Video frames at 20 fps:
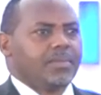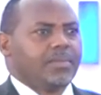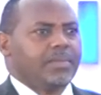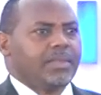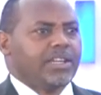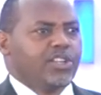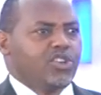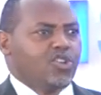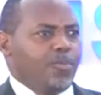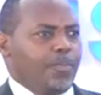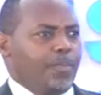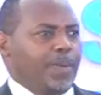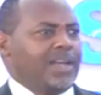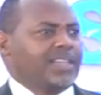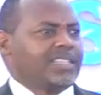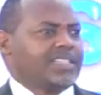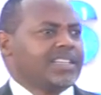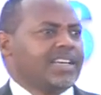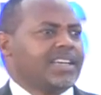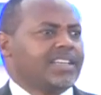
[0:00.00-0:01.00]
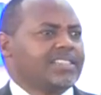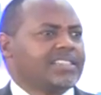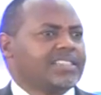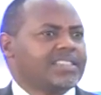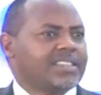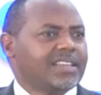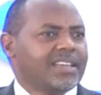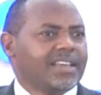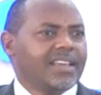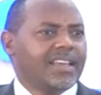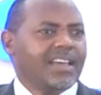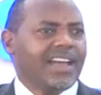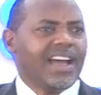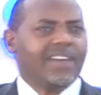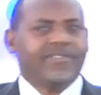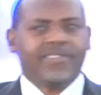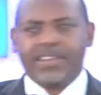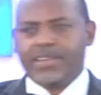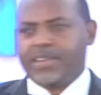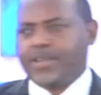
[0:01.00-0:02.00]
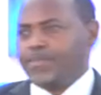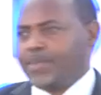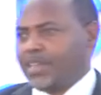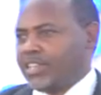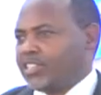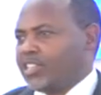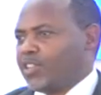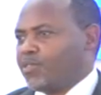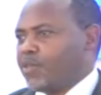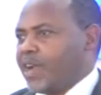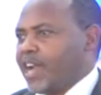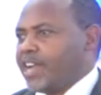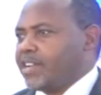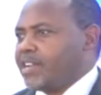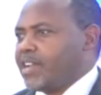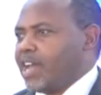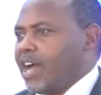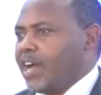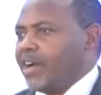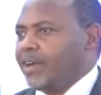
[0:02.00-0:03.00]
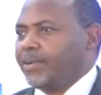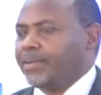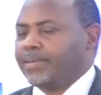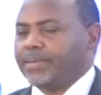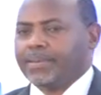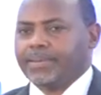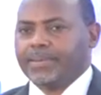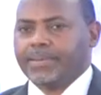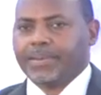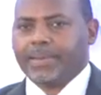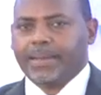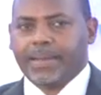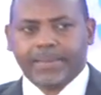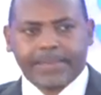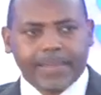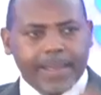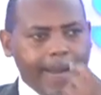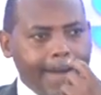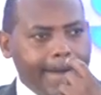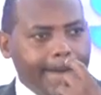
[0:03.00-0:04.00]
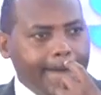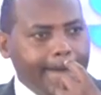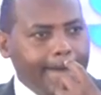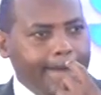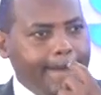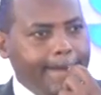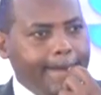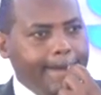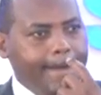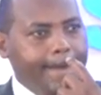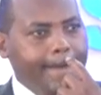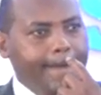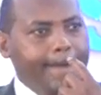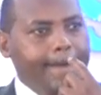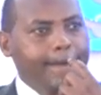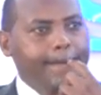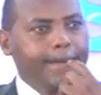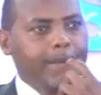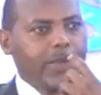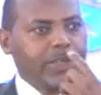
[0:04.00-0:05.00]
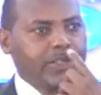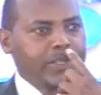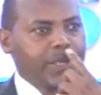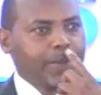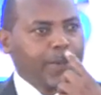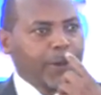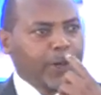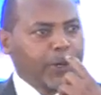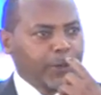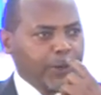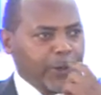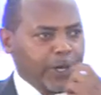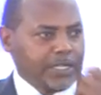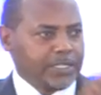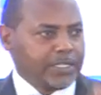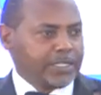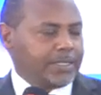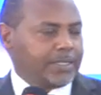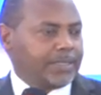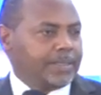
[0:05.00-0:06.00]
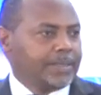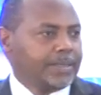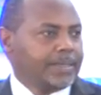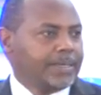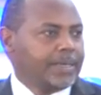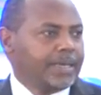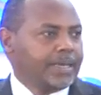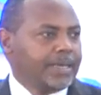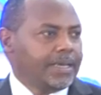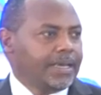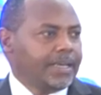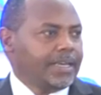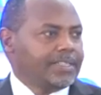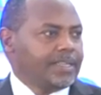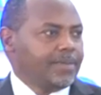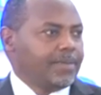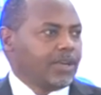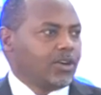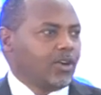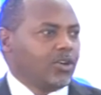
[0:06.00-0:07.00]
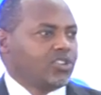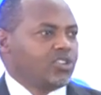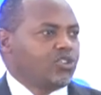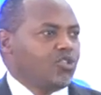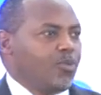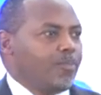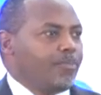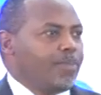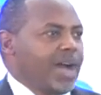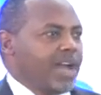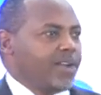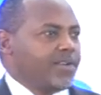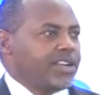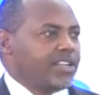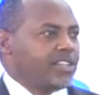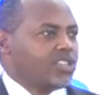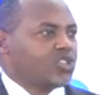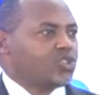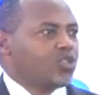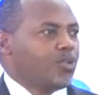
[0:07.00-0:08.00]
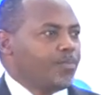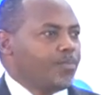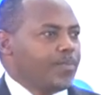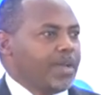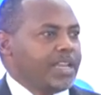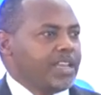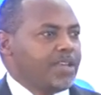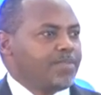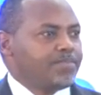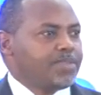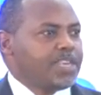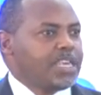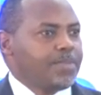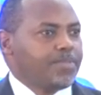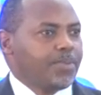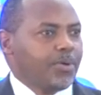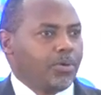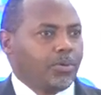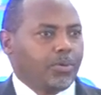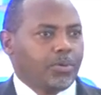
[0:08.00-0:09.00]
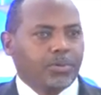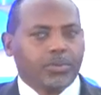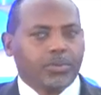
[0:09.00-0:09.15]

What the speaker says: that you pastors are very busy right now. I say, busy about what? They say, because you're burying so many people.